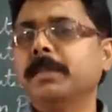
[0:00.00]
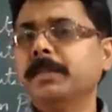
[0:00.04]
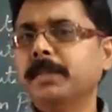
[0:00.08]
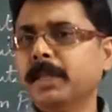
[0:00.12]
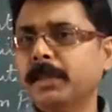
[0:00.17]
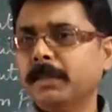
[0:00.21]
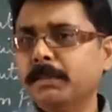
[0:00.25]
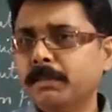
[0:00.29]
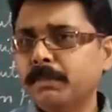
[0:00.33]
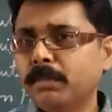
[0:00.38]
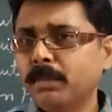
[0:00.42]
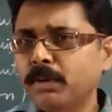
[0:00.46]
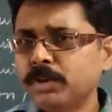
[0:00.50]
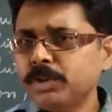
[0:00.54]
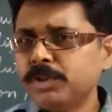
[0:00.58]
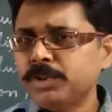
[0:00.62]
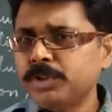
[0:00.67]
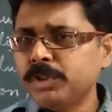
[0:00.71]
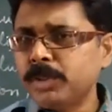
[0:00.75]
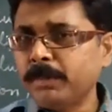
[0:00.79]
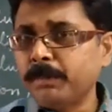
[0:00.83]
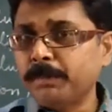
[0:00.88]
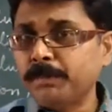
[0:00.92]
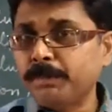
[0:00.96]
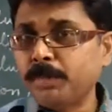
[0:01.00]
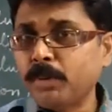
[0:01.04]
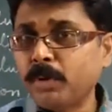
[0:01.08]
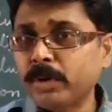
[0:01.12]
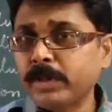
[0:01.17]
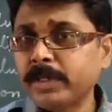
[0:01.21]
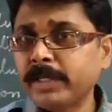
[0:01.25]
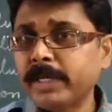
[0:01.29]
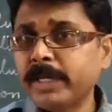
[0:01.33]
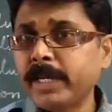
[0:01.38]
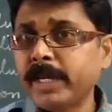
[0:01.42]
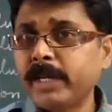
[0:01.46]
the most
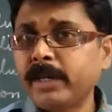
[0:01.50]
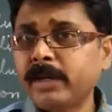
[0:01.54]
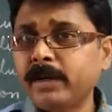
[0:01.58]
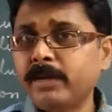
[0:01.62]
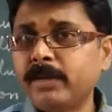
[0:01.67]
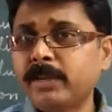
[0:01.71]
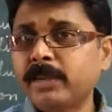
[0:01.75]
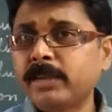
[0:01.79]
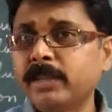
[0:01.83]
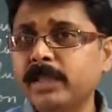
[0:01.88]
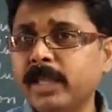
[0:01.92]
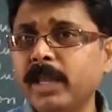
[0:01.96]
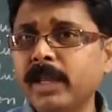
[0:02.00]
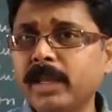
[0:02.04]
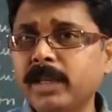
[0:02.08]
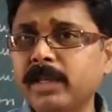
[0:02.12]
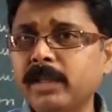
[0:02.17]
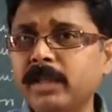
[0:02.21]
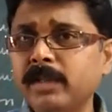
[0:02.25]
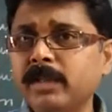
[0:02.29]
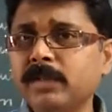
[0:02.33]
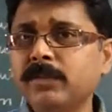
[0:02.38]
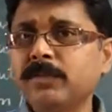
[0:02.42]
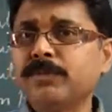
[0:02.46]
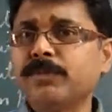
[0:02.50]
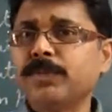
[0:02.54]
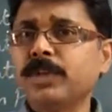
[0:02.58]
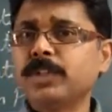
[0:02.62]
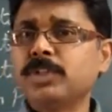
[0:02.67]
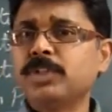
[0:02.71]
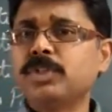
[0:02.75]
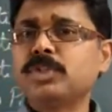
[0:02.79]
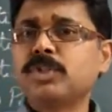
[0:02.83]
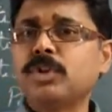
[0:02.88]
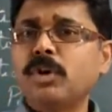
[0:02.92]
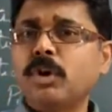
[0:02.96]
important thing
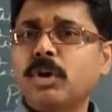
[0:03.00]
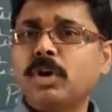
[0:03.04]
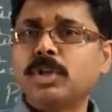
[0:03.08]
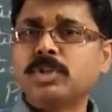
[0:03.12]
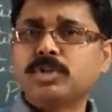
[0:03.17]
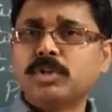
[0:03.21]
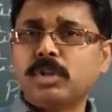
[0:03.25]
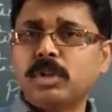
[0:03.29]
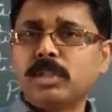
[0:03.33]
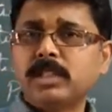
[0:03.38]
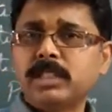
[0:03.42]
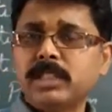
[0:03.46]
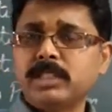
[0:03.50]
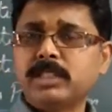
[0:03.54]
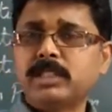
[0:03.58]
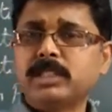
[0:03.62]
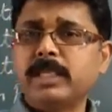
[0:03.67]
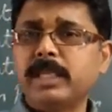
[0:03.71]
which cause all these